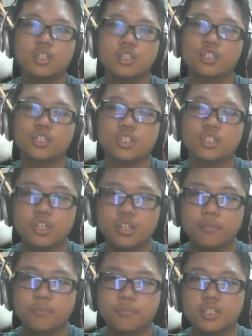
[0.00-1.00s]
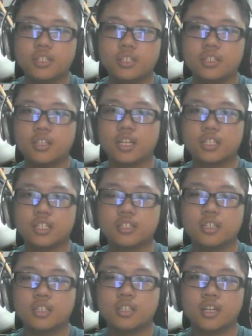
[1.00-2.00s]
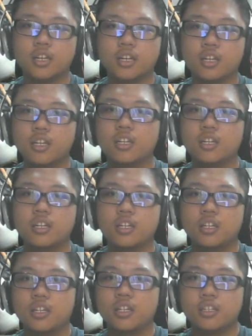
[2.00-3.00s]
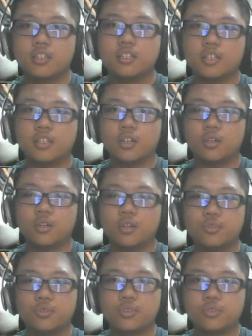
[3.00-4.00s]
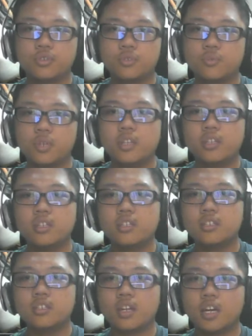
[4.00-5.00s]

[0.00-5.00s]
Is she gonna be like the whole chosen one thing?